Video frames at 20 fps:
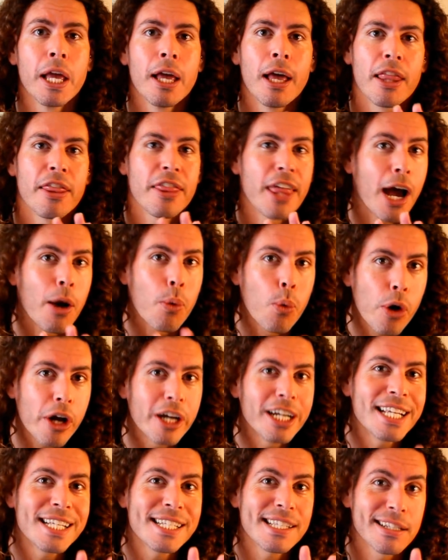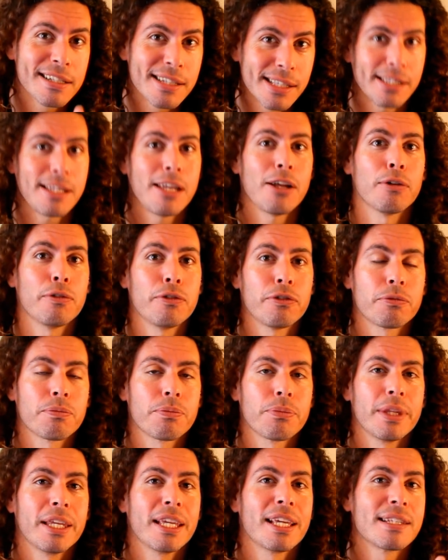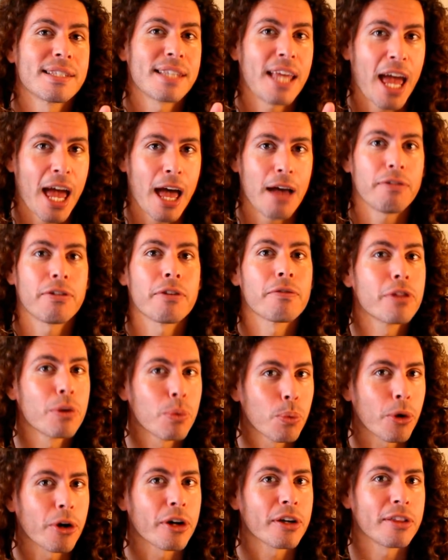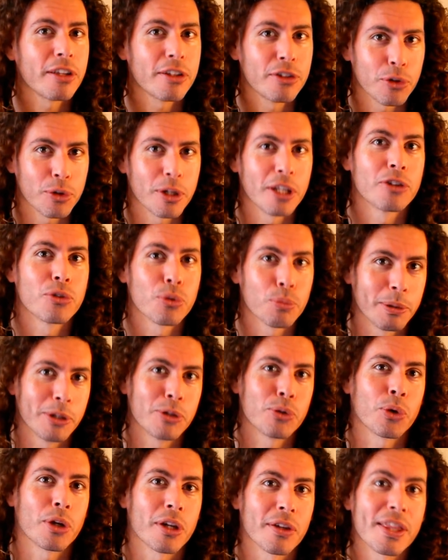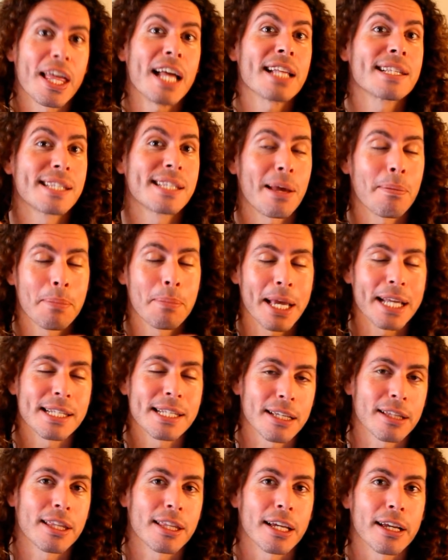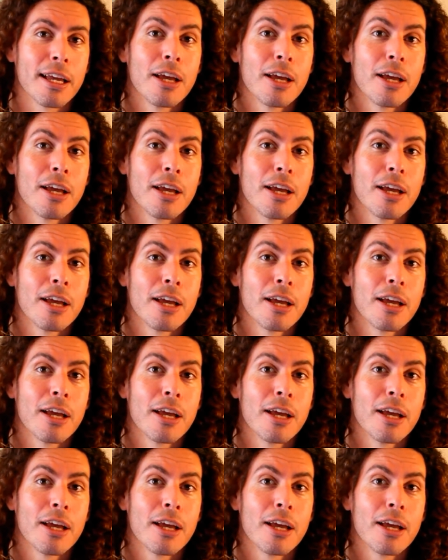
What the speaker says: The awareness itself is half of the work that you need to be doing. That's the amazing thing.